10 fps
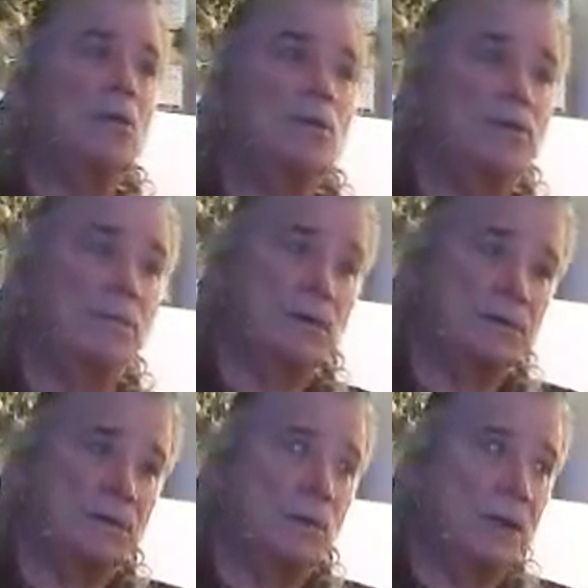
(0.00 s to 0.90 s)
with the
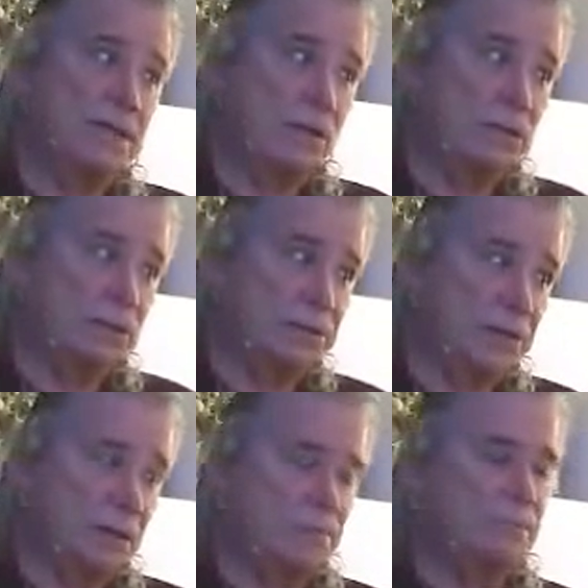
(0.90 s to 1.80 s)
person who had killed her
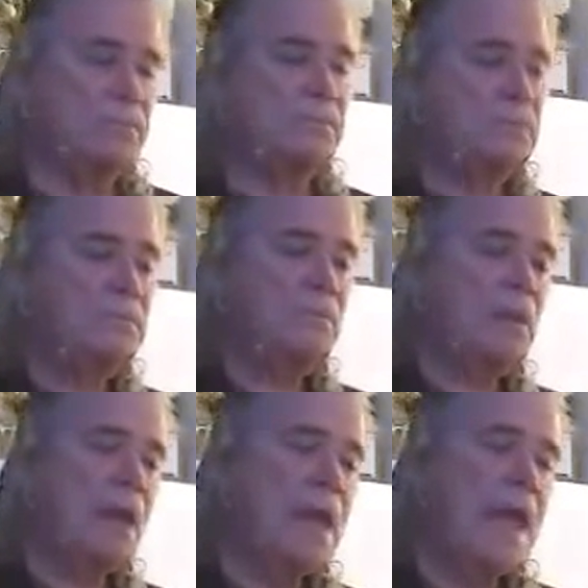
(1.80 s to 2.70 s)
son.
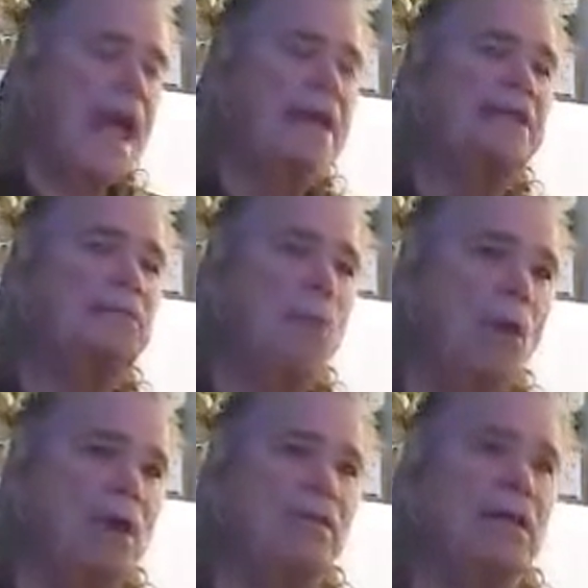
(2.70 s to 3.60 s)
And as
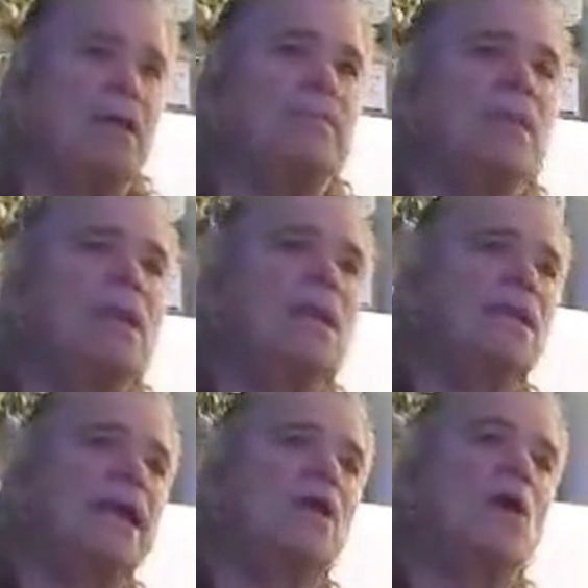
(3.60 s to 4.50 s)
part of it,
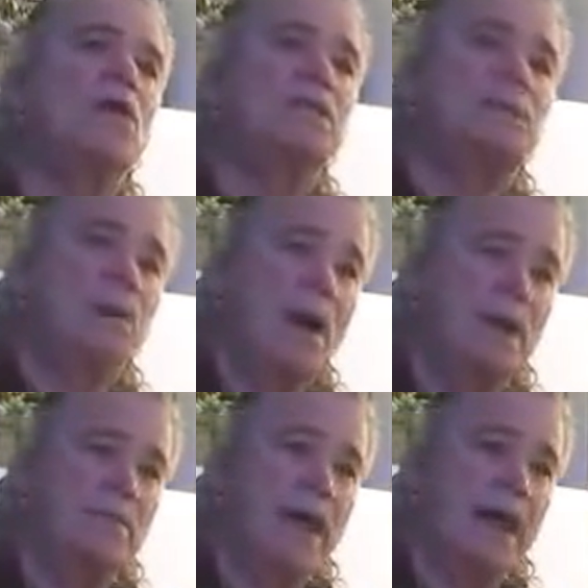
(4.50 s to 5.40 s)
they
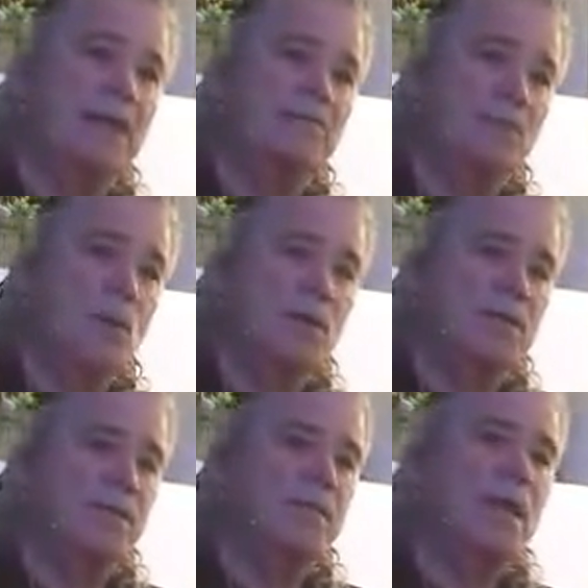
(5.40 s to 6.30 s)
correspond back and forth.